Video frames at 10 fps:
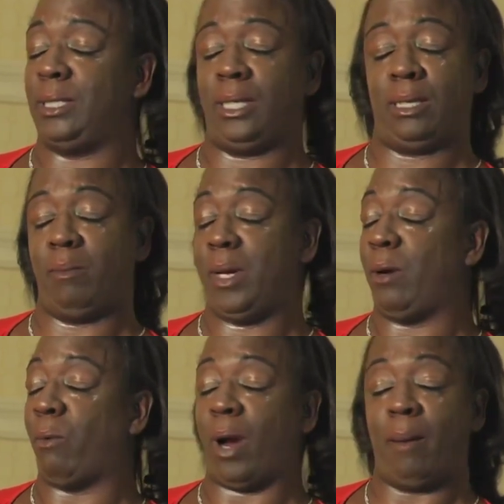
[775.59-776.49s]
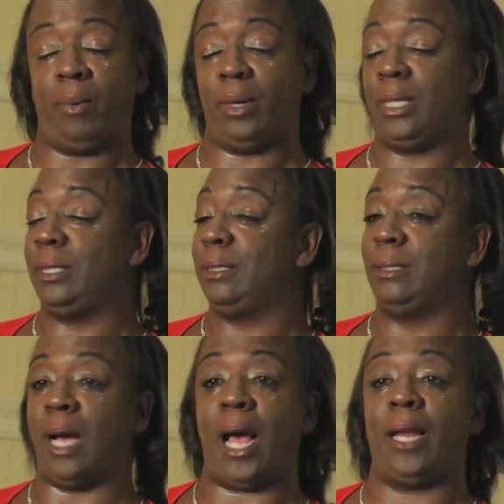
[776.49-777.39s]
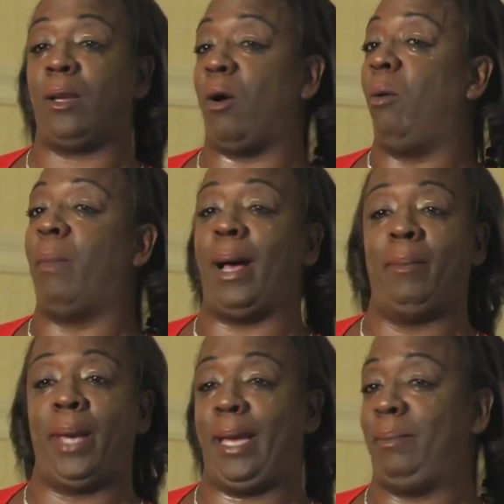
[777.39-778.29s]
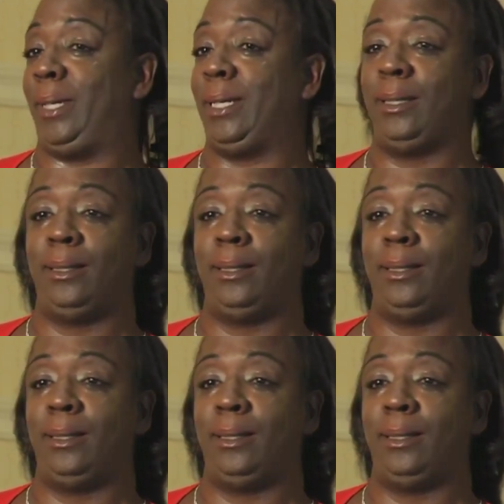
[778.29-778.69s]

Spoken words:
didn't commit a robbery. I know my baby.